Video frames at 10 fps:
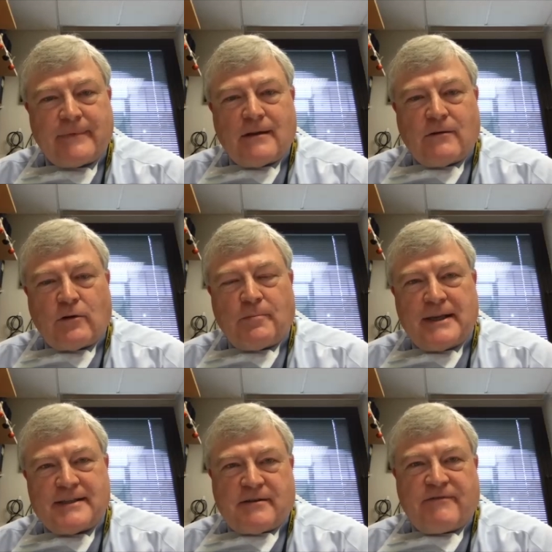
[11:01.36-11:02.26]
or
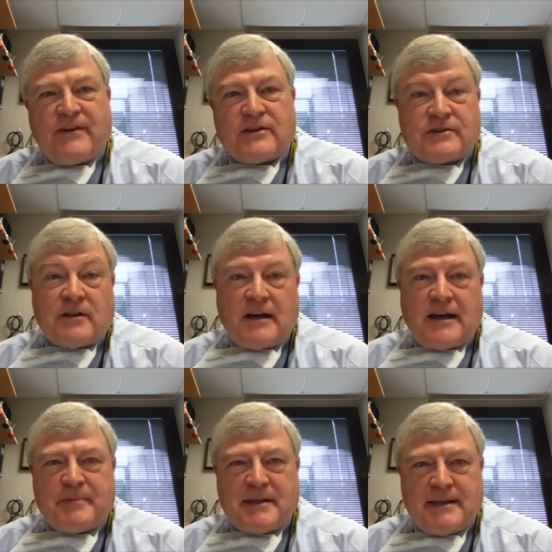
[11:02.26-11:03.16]
place a functional
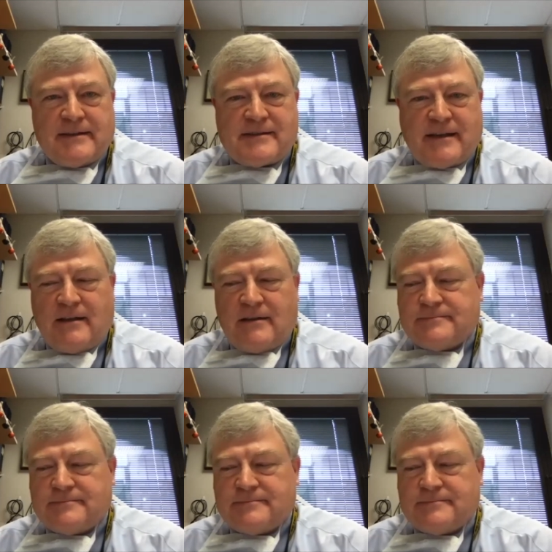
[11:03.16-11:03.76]
copy in the cell.